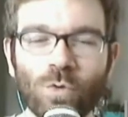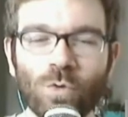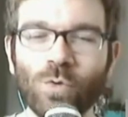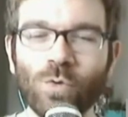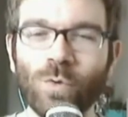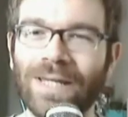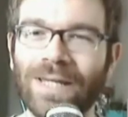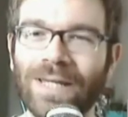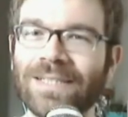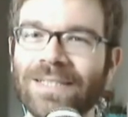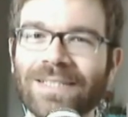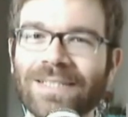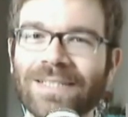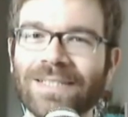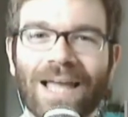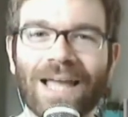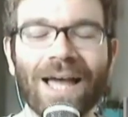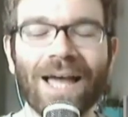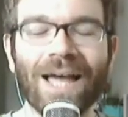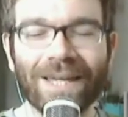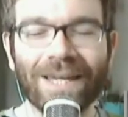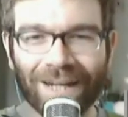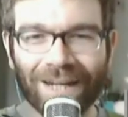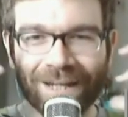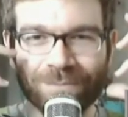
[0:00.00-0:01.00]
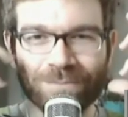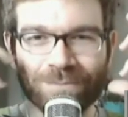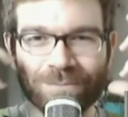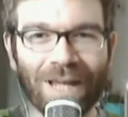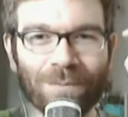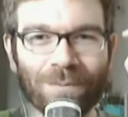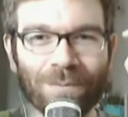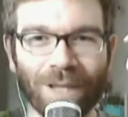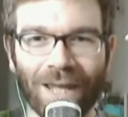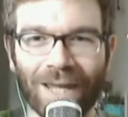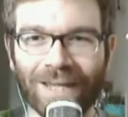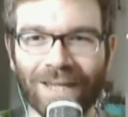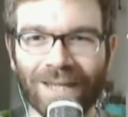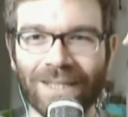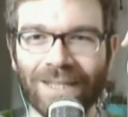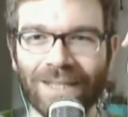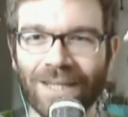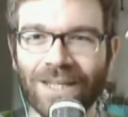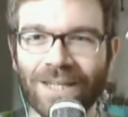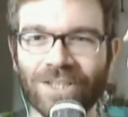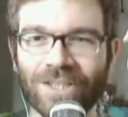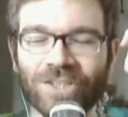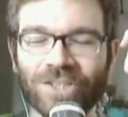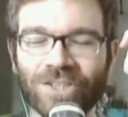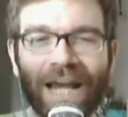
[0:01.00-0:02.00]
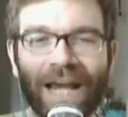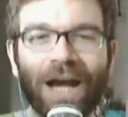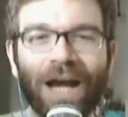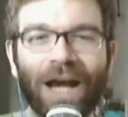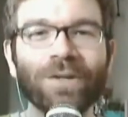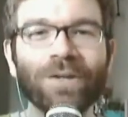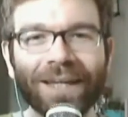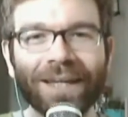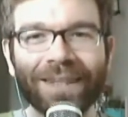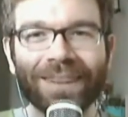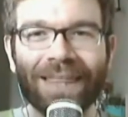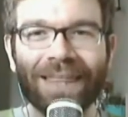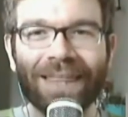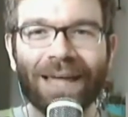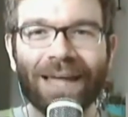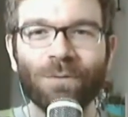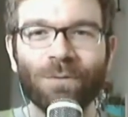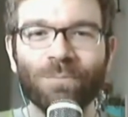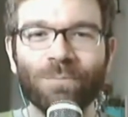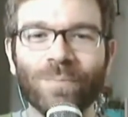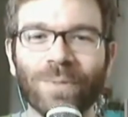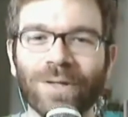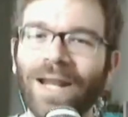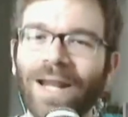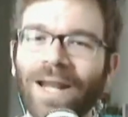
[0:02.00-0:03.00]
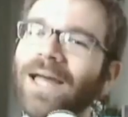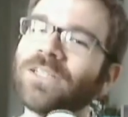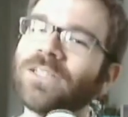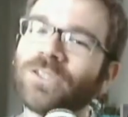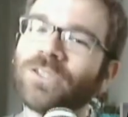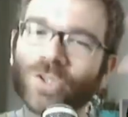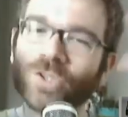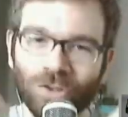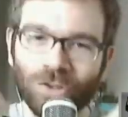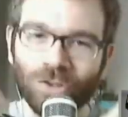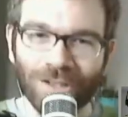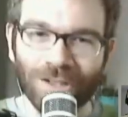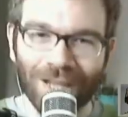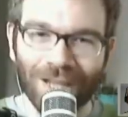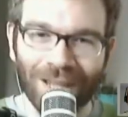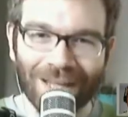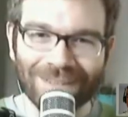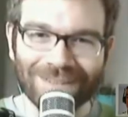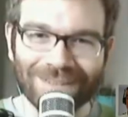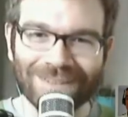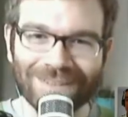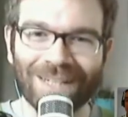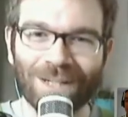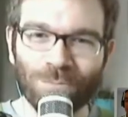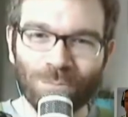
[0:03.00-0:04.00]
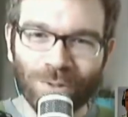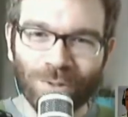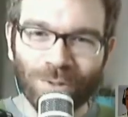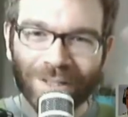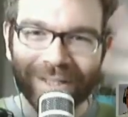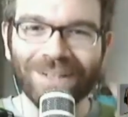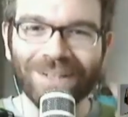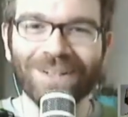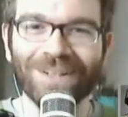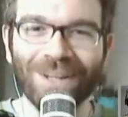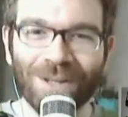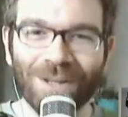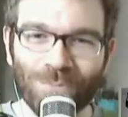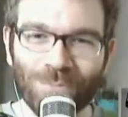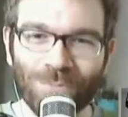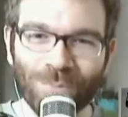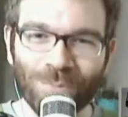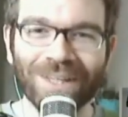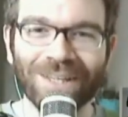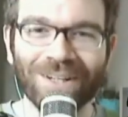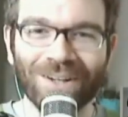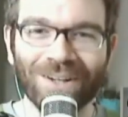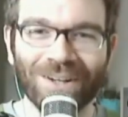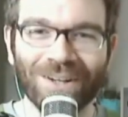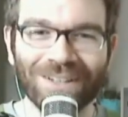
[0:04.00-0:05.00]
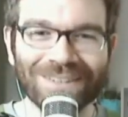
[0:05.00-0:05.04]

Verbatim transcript: ooh, inside, I'm I'm like shouting at them, but I internalize it. I bring it I bring it